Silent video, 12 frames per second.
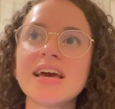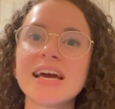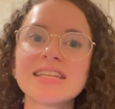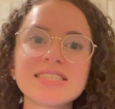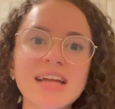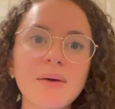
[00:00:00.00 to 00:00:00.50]

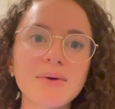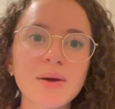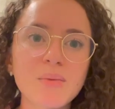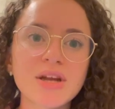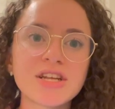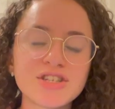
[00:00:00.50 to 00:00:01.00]
it's not what I
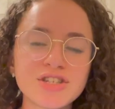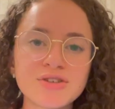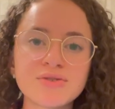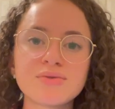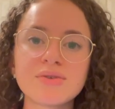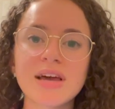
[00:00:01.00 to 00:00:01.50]
want to
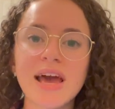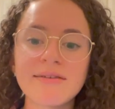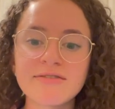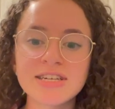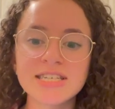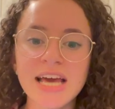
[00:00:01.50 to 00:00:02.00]
do
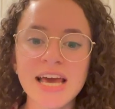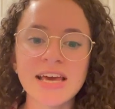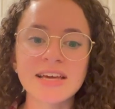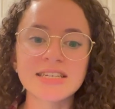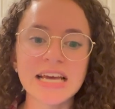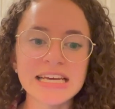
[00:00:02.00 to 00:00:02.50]
every
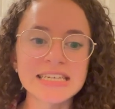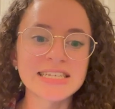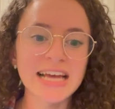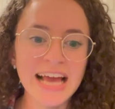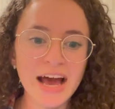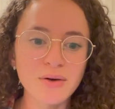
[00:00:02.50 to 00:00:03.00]
day, day in,
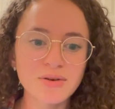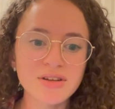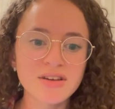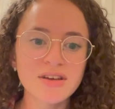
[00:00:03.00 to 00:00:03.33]
day out,